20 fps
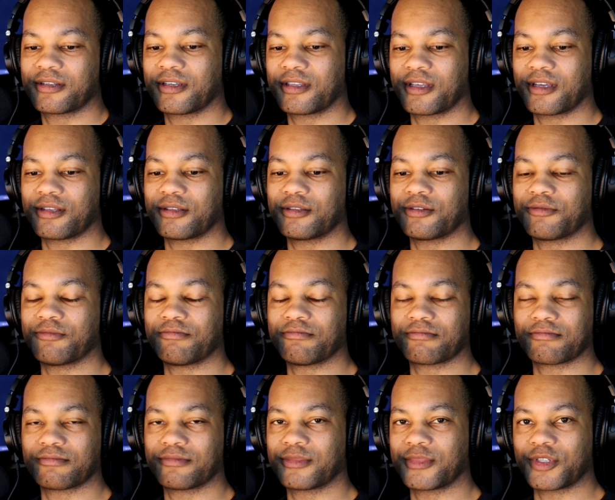and then you
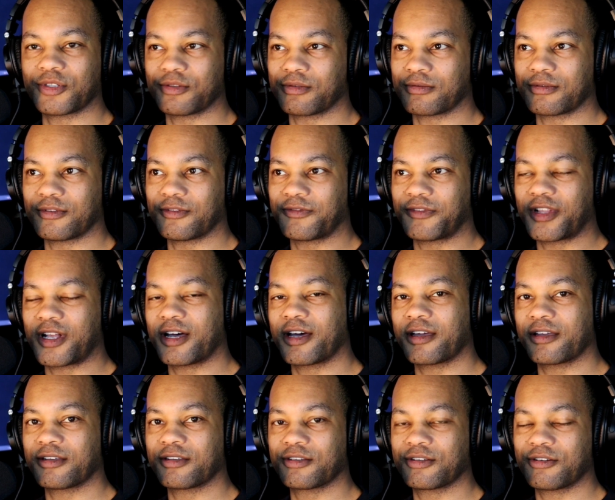you you
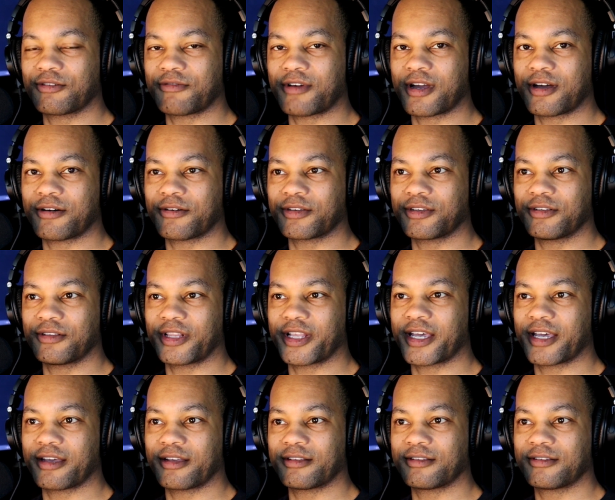fly your route, you
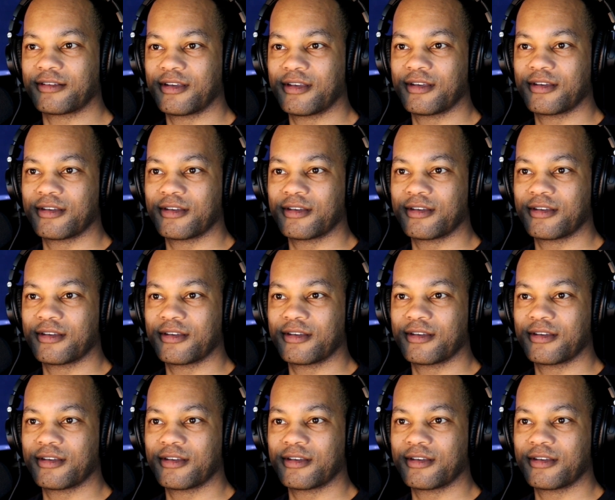land,